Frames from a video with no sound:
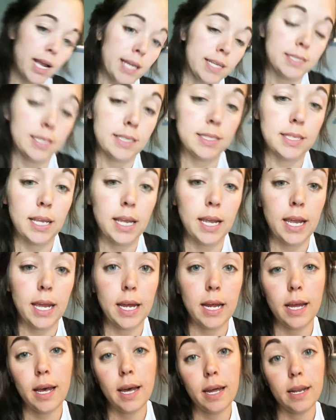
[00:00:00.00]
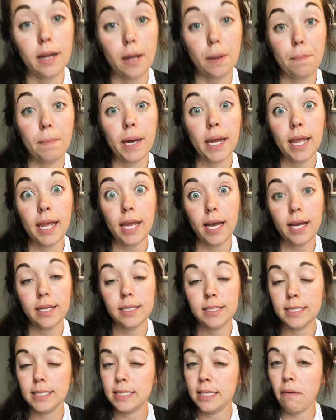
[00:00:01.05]
has his head on my
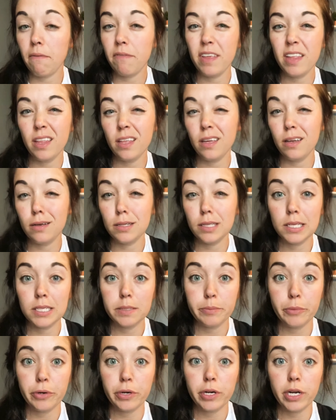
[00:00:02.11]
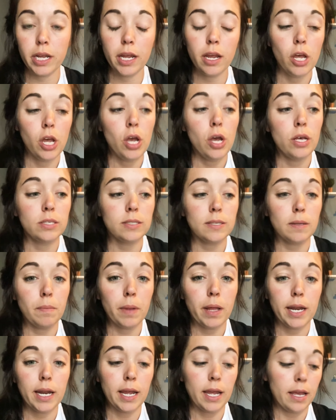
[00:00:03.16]
hand. He's not feeling good this morning, so I'm
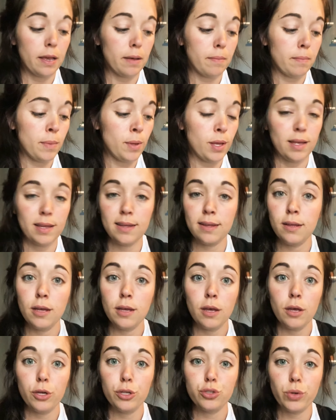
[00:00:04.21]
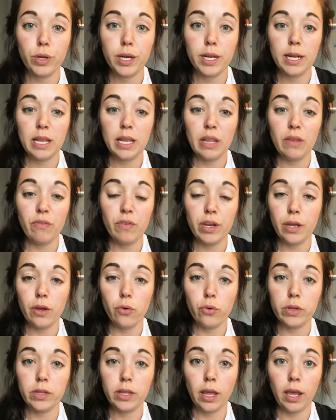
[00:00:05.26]
letting him join in the
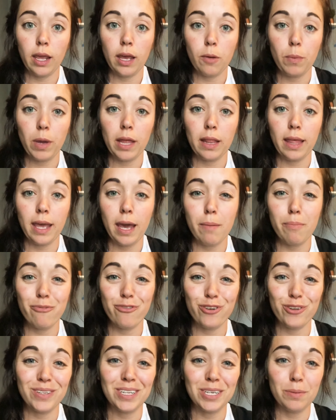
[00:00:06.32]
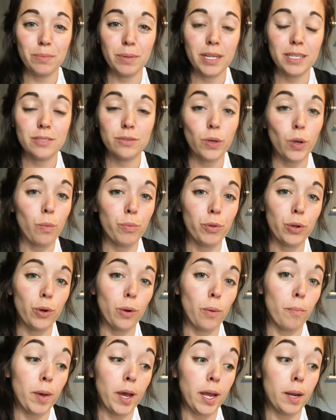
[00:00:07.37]
video and lay on my lap for a little bit, so I hope you
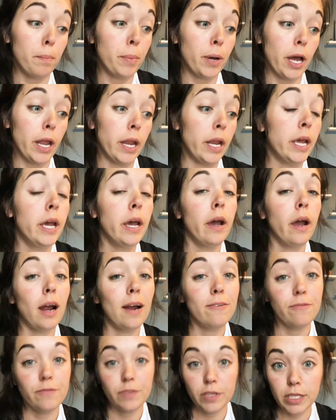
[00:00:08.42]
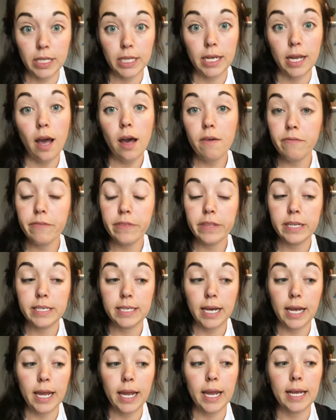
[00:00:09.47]
don't mind. But our feeling of the
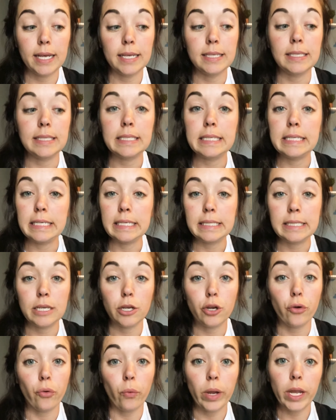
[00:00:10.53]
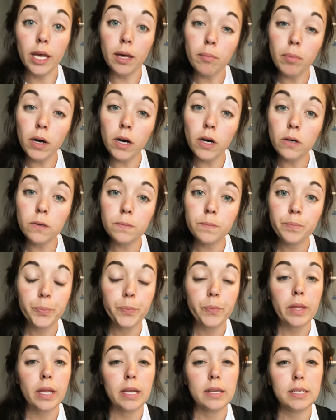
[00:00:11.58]
day is disagreeable.
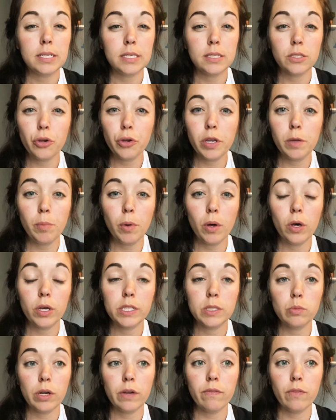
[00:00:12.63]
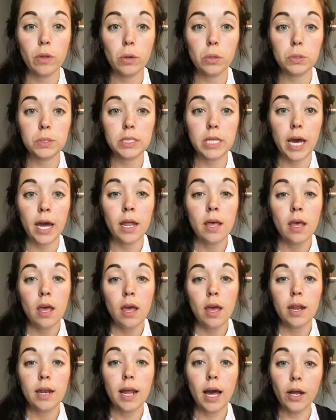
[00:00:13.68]
Disagreeable is one of those that
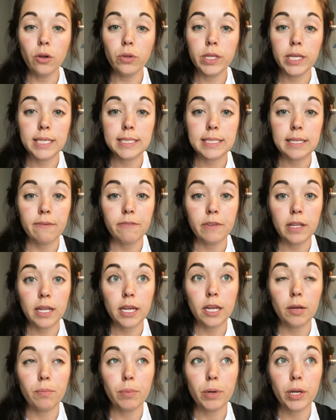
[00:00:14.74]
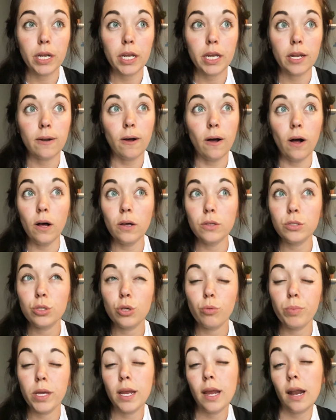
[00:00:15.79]
not only is a feeling, but it can
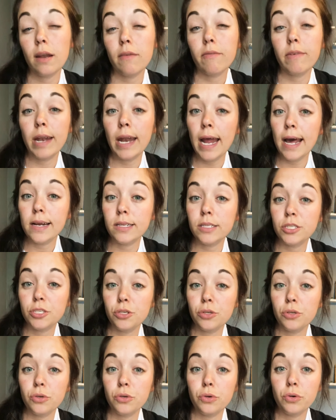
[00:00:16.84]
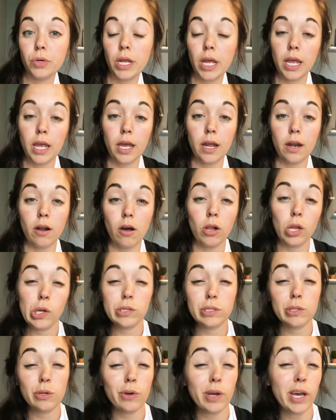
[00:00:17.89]
also be kind of an attitude and
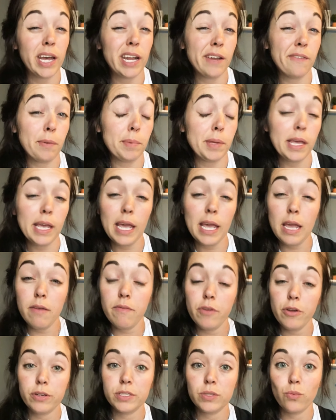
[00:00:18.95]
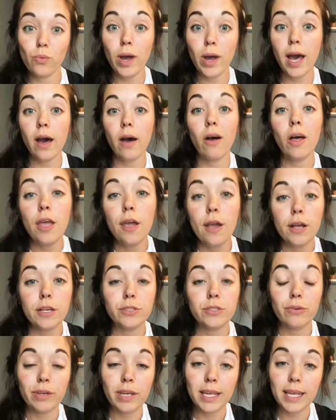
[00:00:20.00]
also kind of a behavior as well.
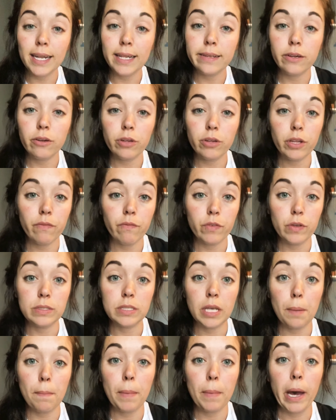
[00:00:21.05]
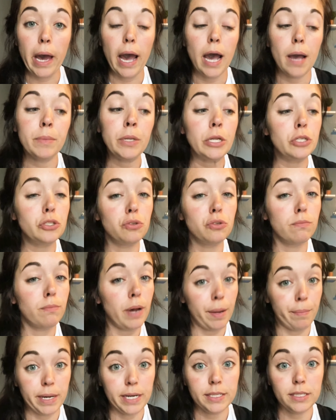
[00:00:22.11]
So it can get a little confusing, but I'm going to do
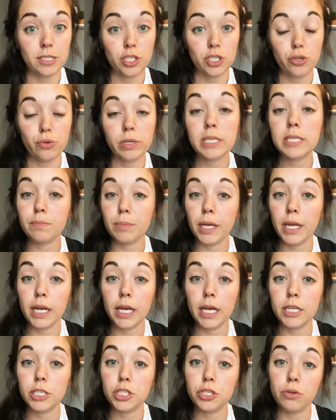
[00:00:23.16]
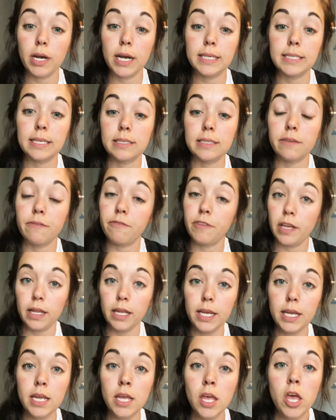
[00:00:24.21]
my best to explain it to you guys as a
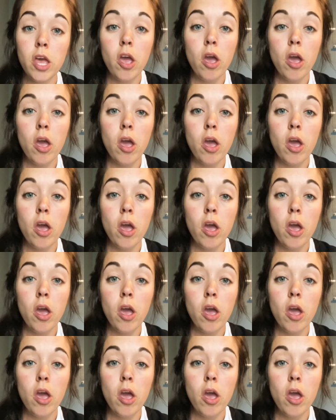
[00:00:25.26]
feeling.